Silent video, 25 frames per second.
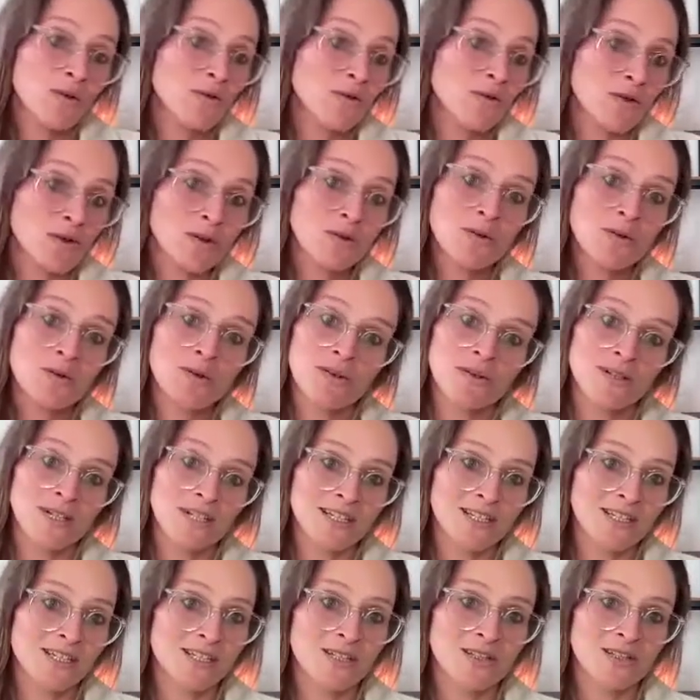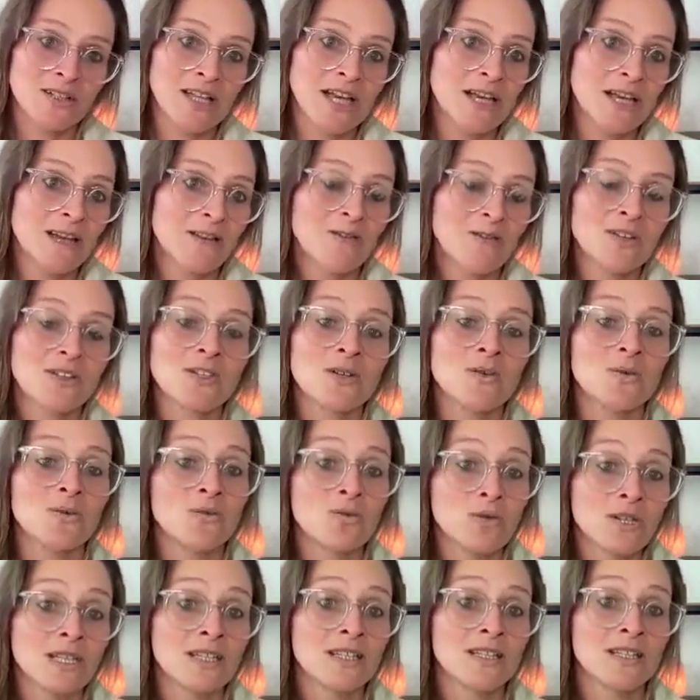more fruit into your life is a
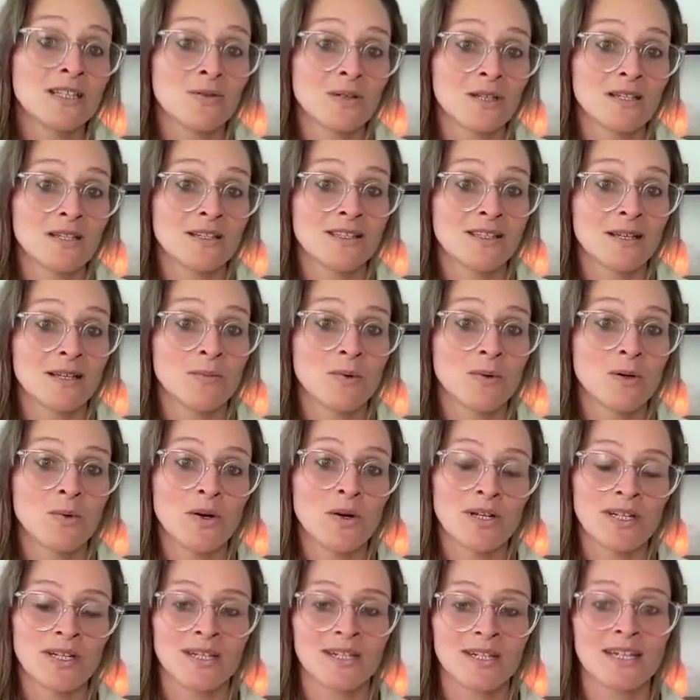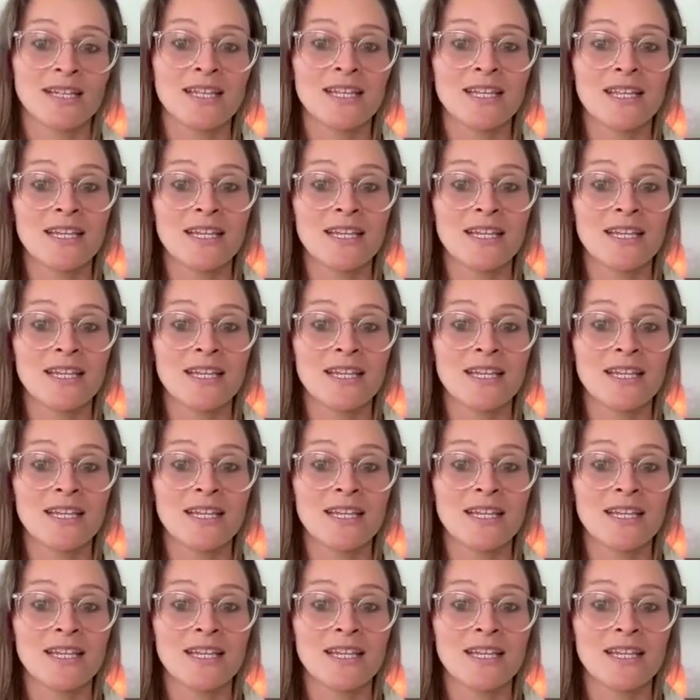really, really simple one.